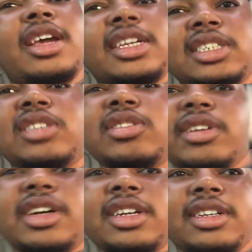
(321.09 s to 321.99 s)
It's also
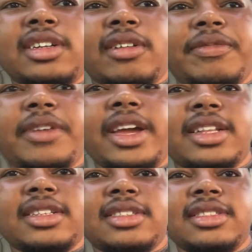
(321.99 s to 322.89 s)
gonna
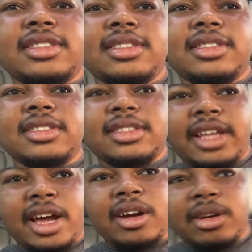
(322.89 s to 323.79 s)
affect
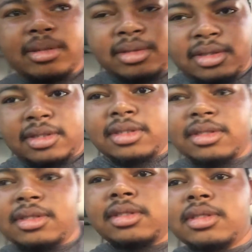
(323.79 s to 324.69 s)
how,
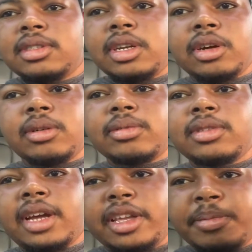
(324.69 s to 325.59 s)

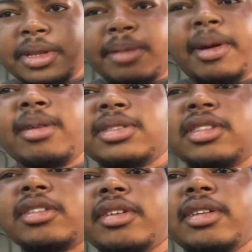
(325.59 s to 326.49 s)
how you put the power to
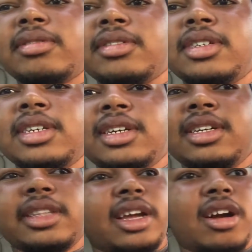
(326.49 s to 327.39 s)
the ground.
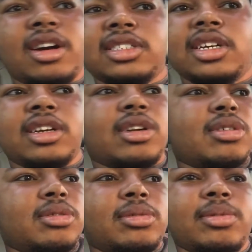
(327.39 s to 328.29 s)
That car is gonna
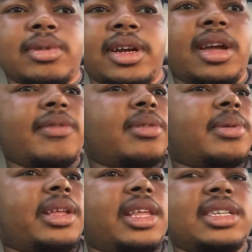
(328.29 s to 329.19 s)
go whatever
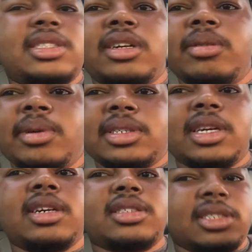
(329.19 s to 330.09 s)
way that steering wheel
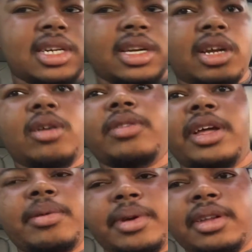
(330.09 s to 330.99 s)
turns, is gonna go
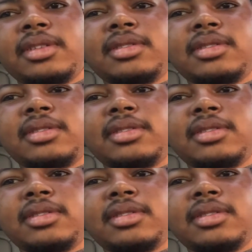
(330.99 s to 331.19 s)
that way.